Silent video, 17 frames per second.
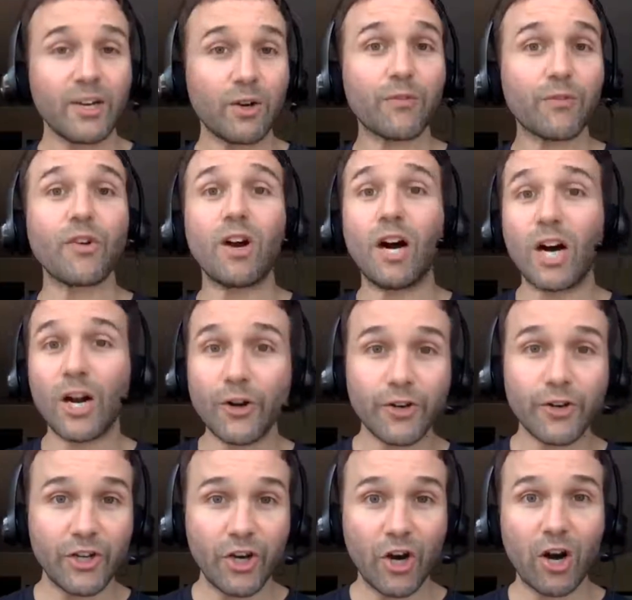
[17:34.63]
for
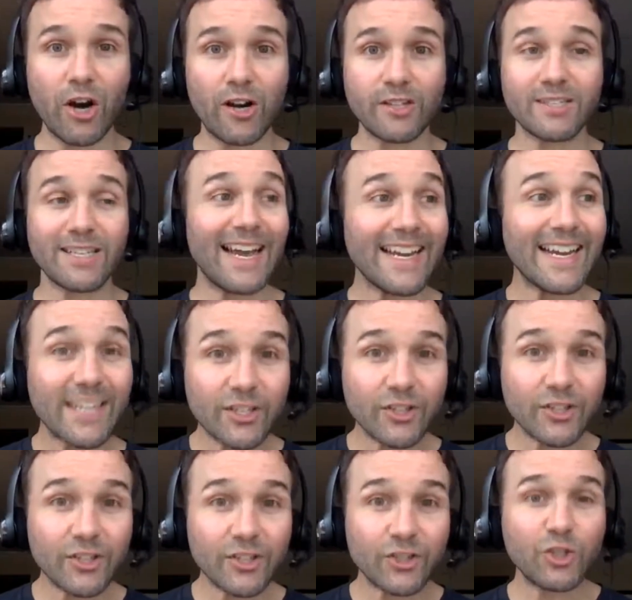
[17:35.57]
100 yards, I could